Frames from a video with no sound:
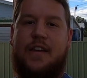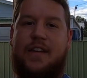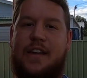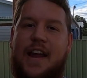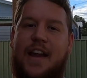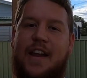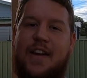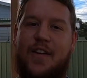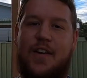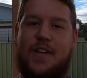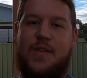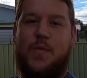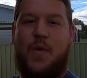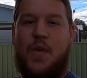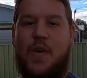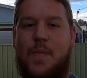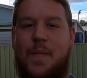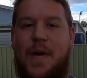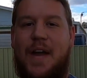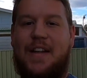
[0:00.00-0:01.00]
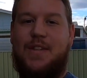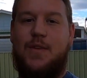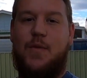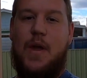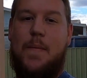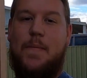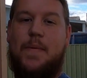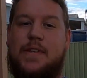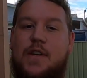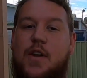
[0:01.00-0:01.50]
G'day guys, welcome back
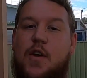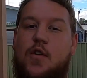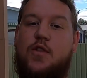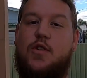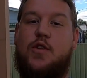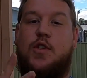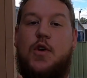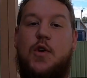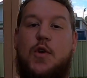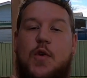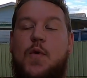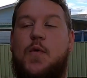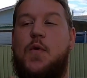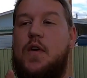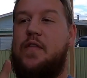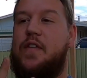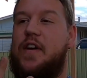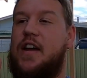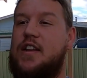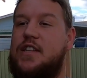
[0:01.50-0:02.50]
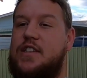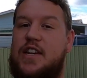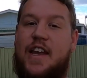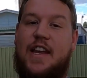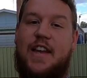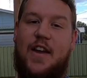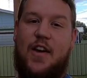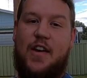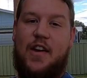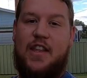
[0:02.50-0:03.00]
to episode 2 of our
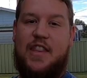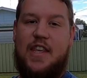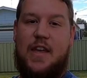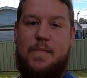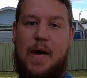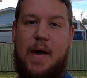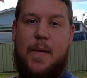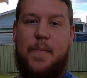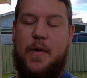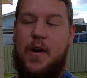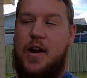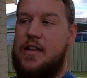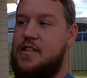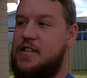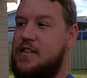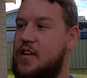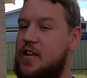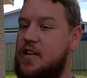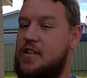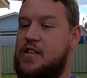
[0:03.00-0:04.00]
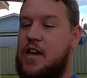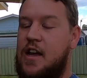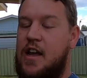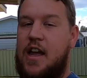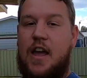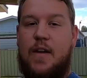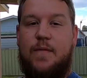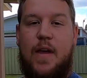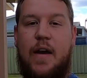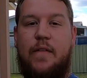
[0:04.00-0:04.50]
Jayco Lithium upgrade series.
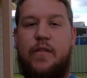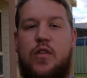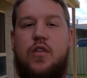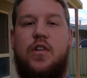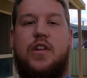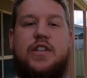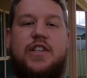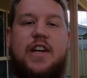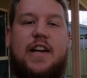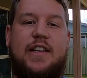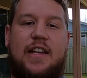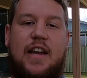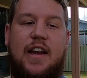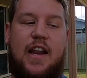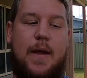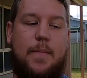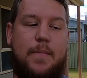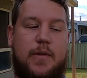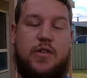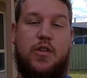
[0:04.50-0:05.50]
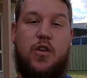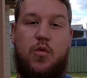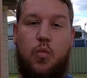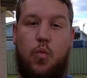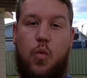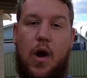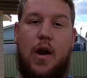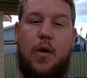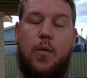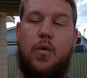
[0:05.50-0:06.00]
If you haven't already checked out episode
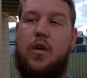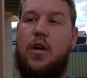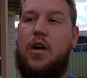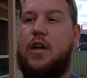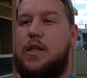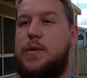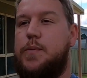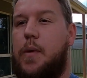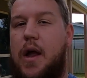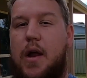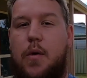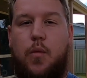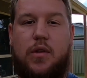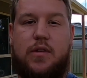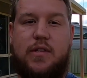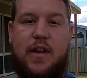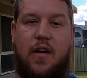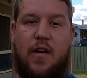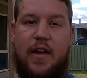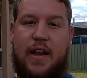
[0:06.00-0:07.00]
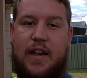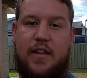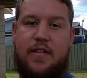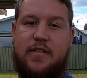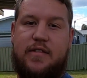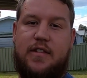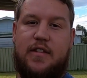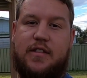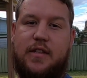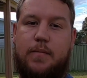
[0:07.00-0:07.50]
1 where I explain what's going into
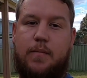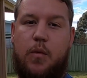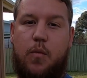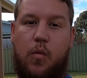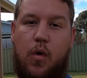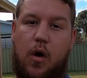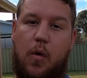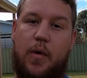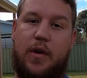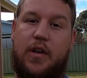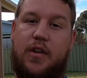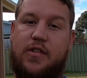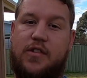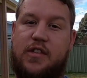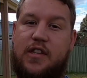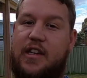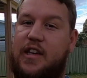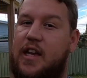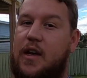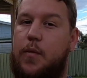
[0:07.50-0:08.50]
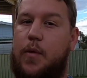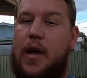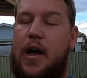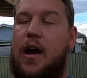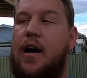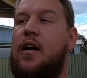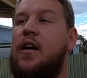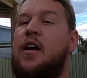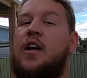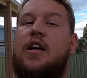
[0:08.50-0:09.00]
the system and why we're using the gear we
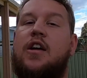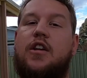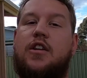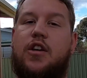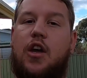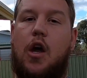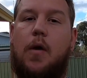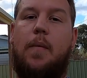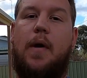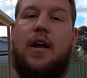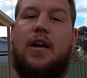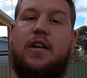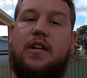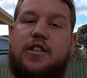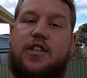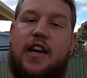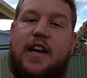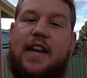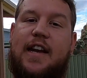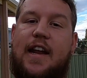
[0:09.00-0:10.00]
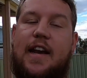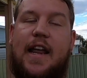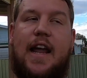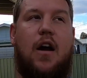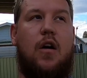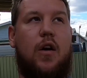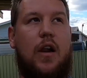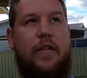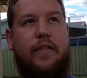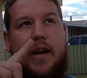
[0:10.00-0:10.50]
are, go back and check it out
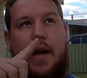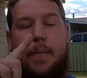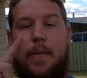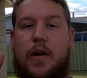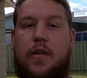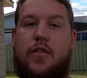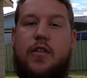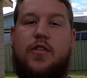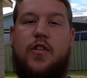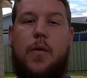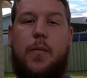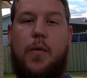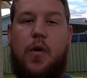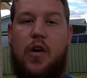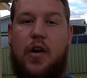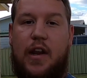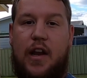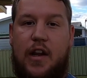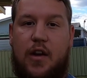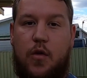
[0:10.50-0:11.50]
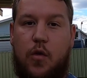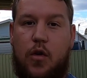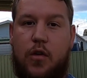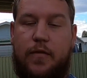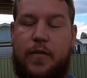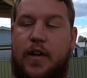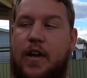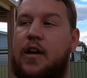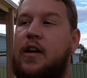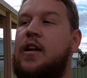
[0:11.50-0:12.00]
now. I'll leave it up here in the top right hand
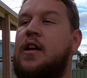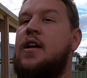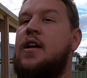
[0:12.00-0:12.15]
corner for you.